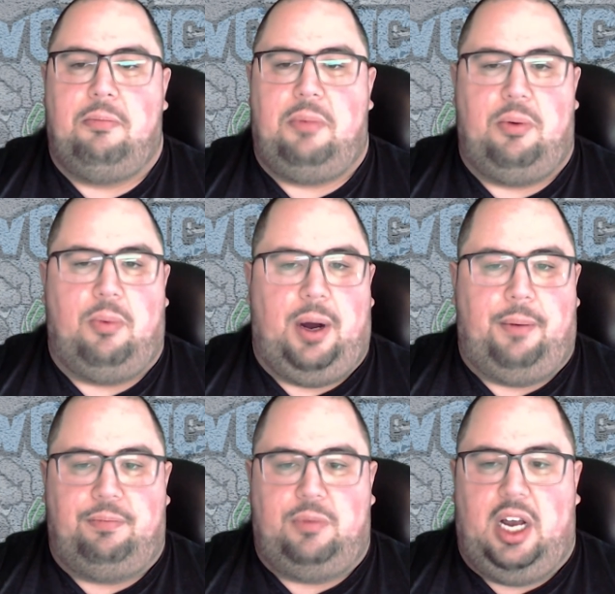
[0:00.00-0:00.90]

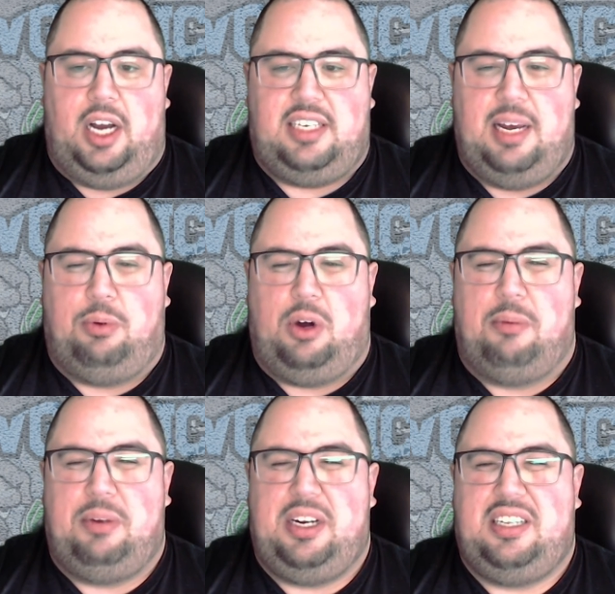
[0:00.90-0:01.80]
Meanwhile, uh, Temple
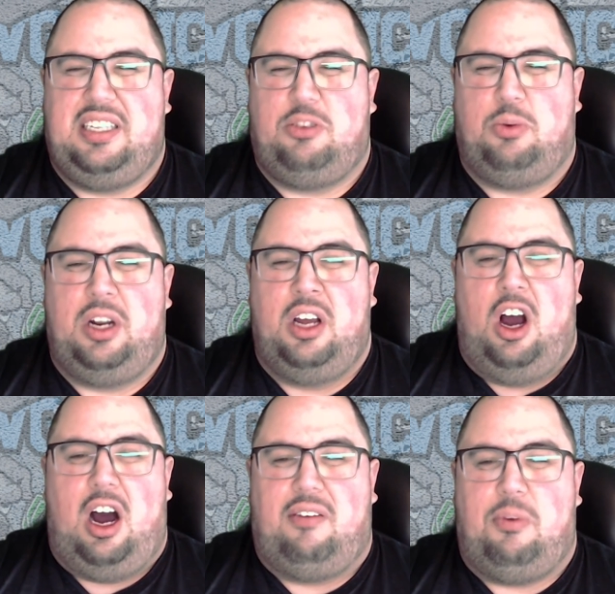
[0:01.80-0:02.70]
coming into this one
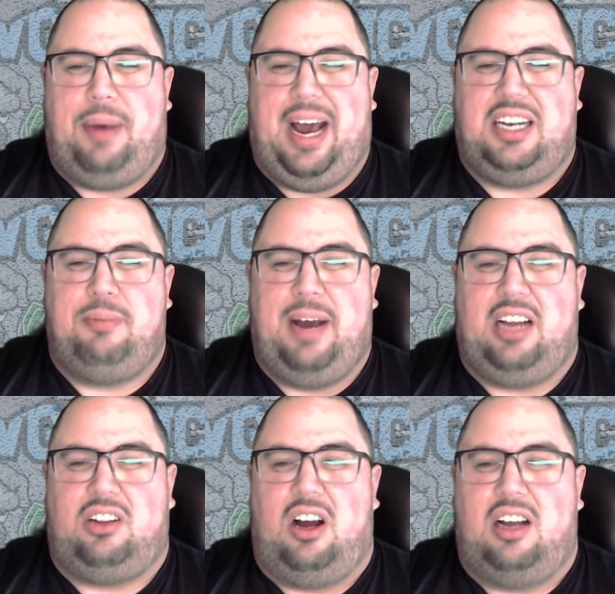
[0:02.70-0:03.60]
off of
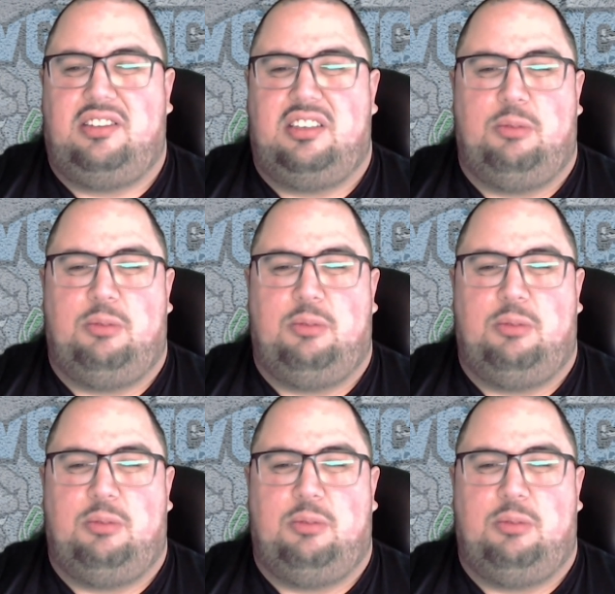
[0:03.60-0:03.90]
back-to-back losses.